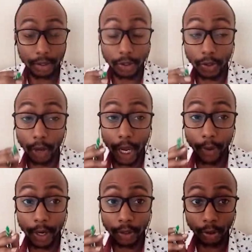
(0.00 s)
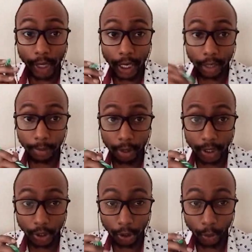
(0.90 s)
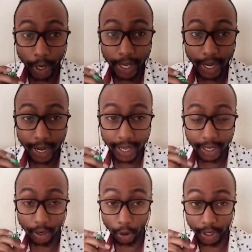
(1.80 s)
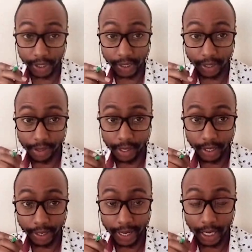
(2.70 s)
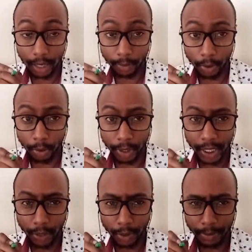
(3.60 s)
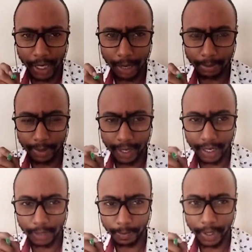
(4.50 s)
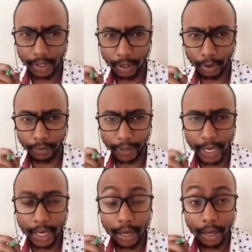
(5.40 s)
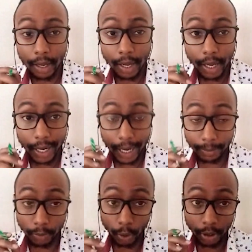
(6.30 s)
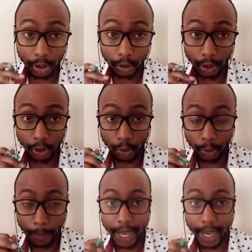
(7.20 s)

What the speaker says: So I want to elaborate on why I honestly think Raila Amolo Odinga will become the next president of Kenya come 2022.